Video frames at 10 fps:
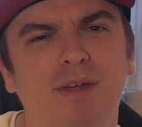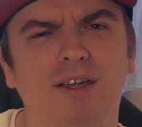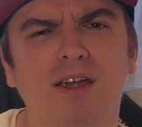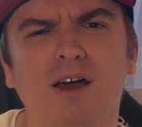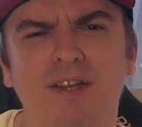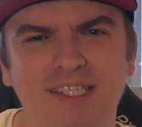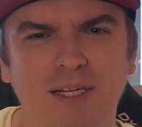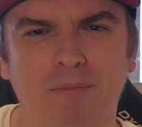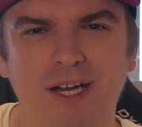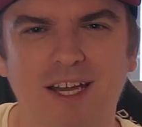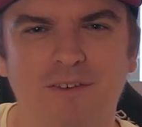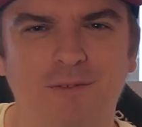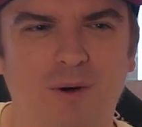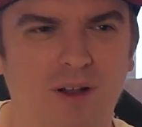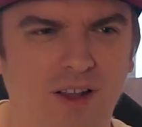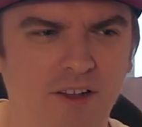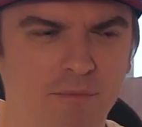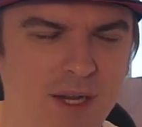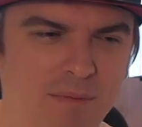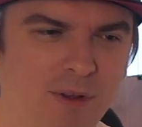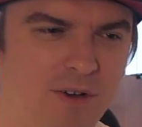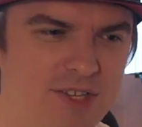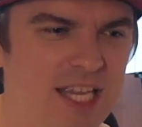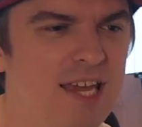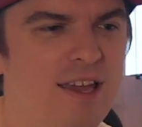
be a deal breaker for a lot of people, because